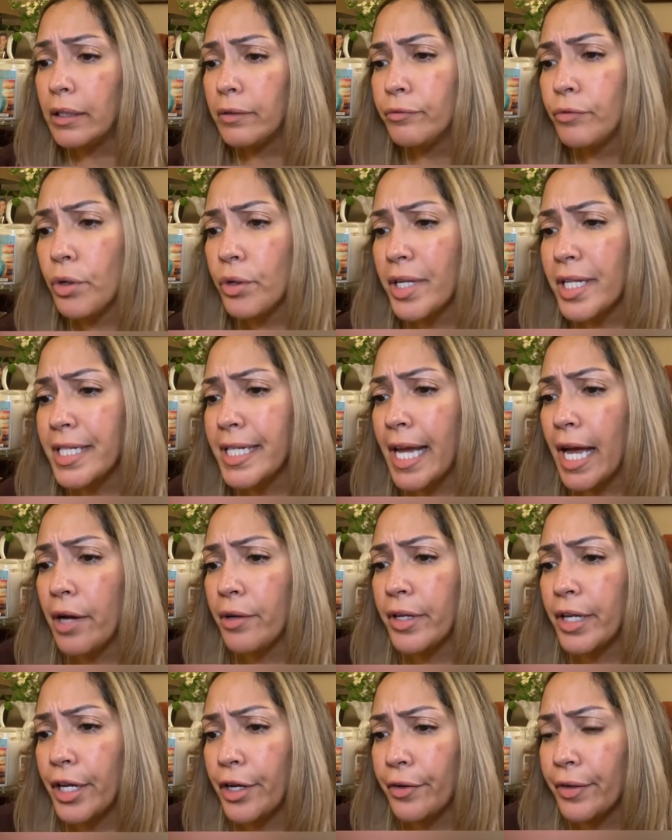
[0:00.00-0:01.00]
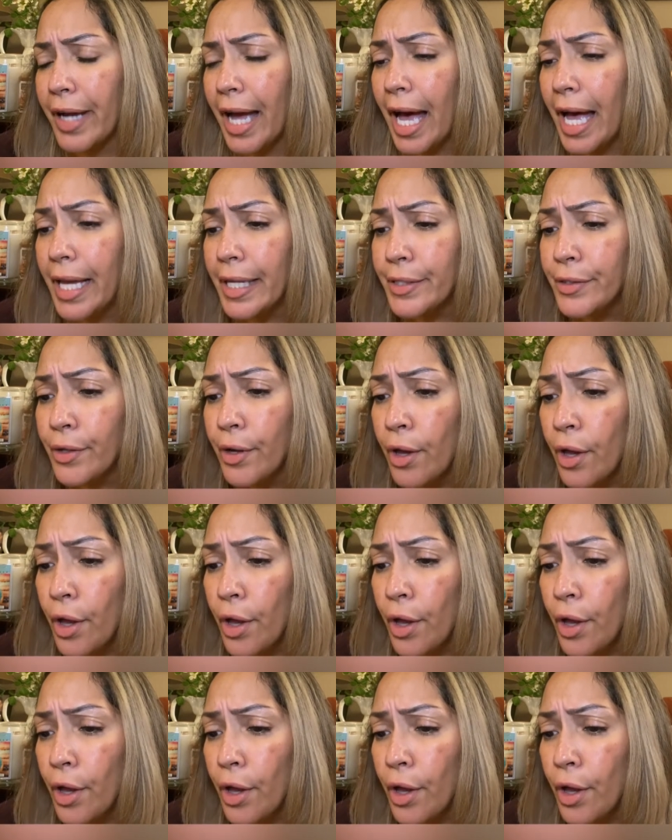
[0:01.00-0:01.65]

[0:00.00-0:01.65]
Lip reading: wrote it down here, guys,